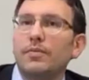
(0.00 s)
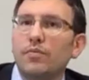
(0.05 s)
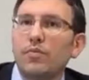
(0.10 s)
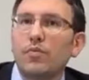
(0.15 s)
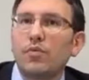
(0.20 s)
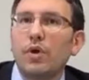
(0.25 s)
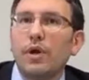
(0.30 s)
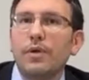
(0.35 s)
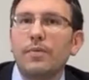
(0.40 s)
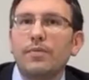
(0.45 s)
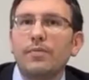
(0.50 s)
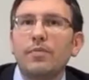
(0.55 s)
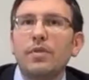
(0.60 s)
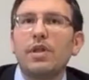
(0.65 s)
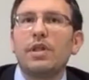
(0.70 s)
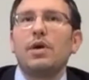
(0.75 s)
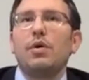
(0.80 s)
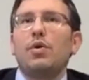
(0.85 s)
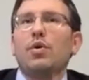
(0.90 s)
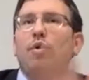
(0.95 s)
Right.
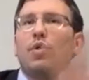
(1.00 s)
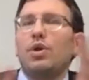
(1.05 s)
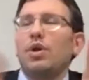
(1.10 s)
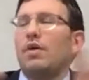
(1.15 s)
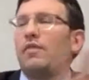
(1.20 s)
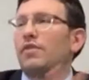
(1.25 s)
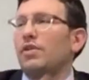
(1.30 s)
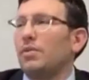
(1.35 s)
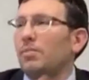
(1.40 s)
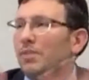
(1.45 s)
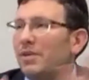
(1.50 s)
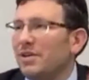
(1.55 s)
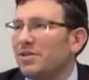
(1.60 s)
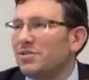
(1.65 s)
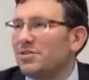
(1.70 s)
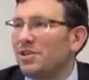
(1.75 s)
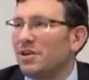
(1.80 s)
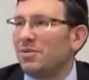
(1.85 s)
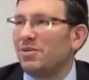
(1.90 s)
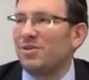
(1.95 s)
They were all over the place.
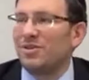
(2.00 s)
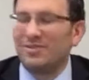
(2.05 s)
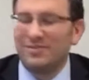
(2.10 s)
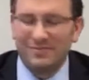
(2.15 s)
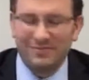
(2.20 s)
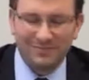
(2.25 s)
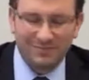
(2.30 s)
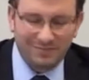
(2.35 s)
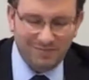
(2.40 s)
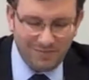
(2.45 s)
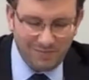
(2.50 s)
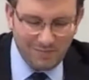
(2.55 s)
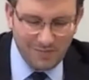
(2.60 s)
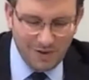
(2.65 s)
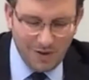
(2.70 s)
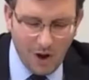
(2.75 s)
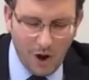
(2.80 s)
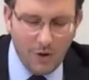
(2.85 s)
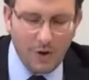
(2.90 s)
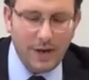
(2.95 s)
They were.
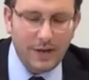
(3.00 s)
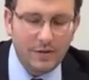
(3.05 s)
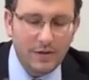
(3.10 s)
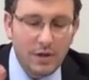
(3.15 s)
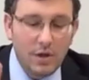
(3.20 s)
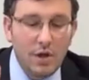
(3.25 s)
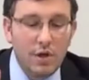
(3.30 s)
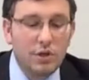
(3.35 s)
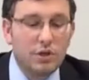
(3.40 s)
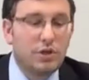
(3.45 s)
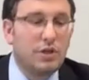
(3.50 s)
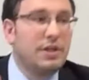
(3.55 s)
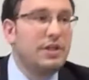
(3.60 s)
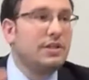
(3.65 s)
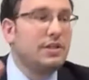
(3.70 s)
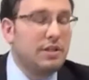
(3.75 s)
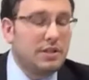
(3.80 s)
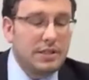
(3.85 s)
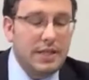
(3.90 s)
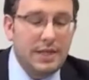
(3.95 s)
All right. So there's
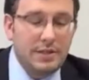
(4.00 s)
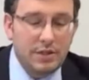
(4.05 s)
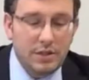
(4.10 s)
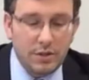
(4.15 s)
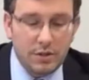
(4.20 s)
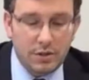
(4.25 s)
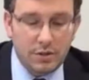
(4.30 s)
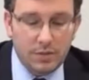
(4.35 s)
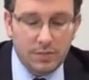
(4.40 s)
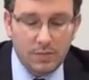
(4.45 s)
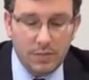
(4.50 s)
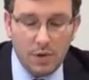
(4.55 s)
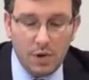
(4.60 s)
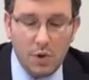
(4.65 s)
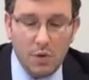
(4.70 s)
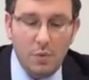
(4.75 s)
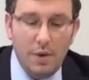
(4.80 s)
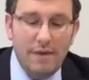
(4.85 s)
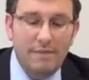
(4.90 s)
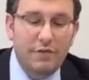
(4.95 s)
the census.
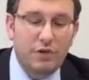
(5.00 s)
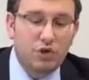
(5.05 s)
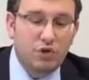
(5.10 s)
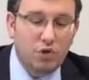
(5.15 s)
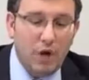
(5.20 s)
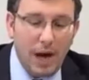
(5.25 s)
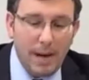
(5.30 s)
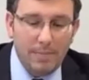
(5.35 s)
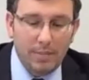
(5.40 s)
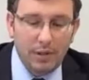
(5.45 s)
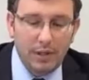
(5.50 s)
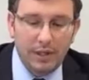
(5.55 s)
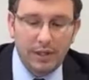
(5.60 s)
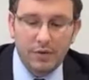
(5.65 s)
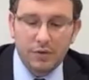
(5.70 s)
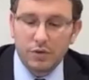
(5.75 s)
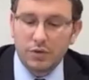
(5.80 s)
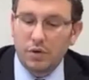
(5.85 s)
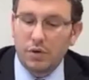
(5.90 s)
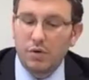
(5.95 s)
We have the tribal
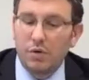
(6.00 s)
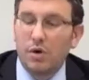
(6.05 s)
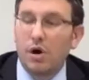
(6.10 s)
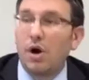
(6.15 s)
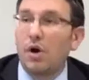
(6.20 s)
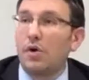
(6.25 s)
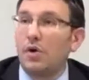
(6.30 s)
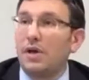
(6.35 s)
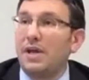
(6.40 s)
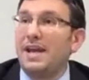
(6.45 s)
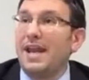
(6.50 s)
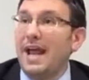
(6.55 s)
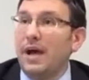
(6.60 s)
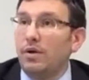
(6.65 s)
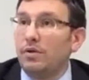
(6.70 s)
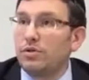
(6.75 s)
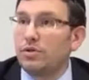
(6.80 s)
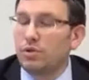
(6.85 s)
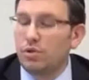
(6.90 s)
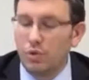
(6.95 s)
leaders are
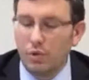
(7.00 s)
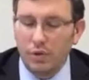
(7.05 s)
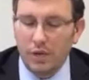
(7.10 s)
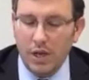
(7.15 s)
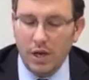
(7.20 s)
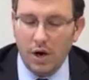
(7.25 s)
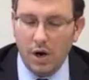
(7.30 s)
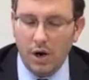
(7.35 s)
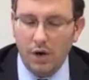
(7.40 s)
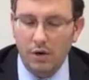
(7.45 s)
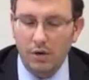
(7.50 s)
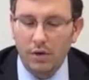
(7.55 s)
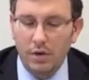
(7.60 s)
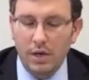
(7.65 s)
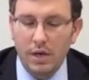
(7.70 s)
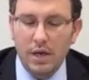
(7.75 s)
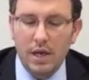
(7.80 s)
announced who they are.